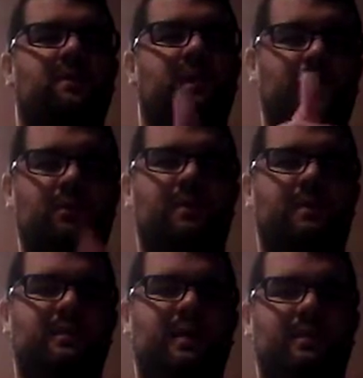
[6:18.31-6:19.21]
Kylo Ren
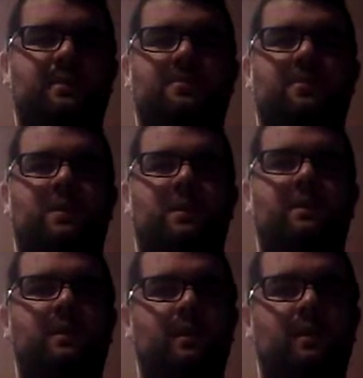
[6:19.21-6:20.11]
is nice, but
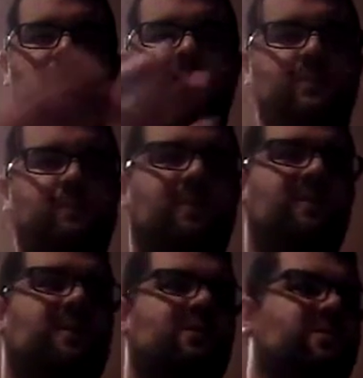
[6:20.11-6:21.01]

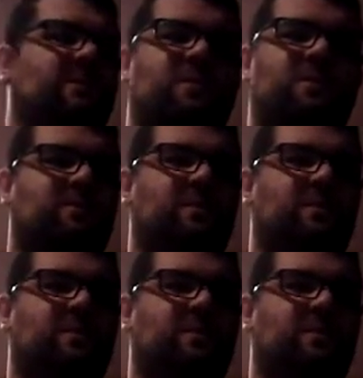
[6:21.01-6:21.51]
Supreme Leader Snoke,